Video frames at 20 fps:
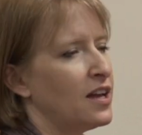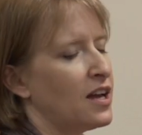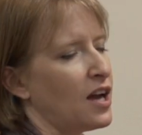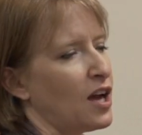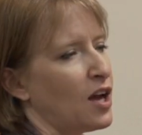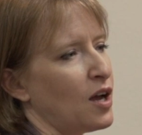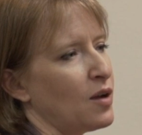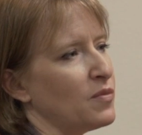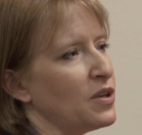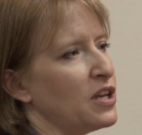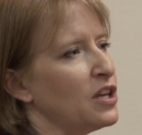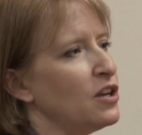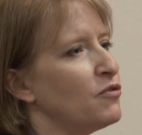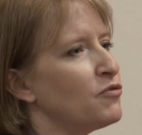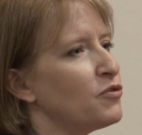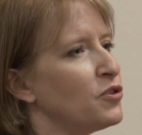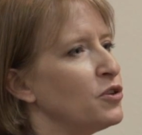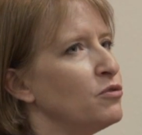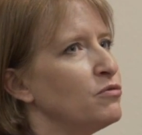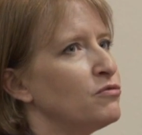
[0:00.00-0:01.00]

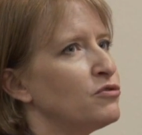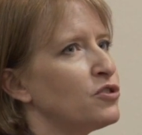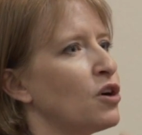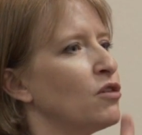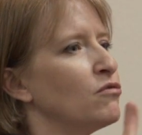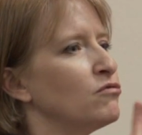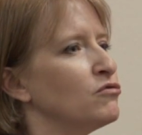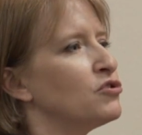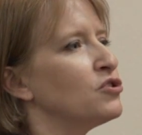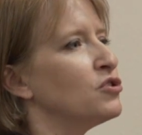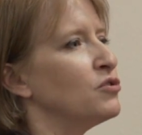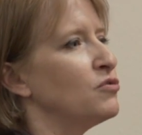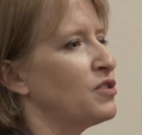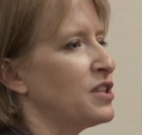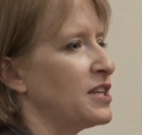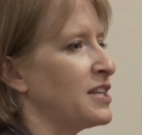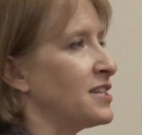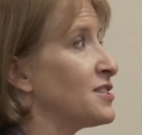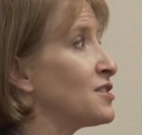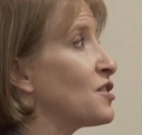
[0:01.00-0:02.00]
If you don't do
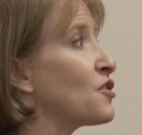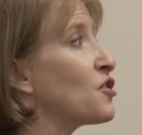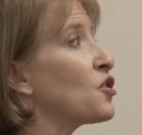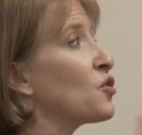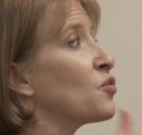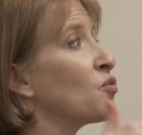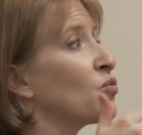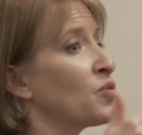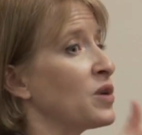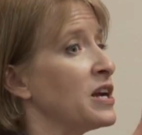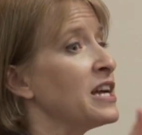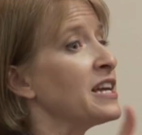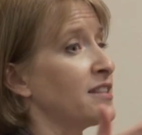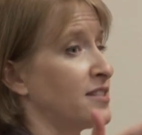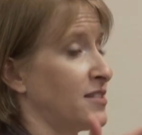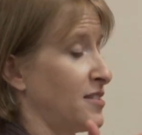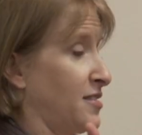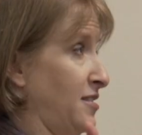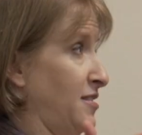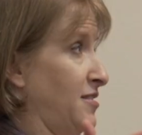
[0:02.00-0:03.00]
this, the
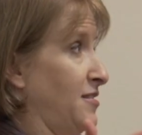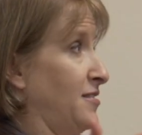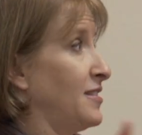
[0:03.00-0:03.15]
risk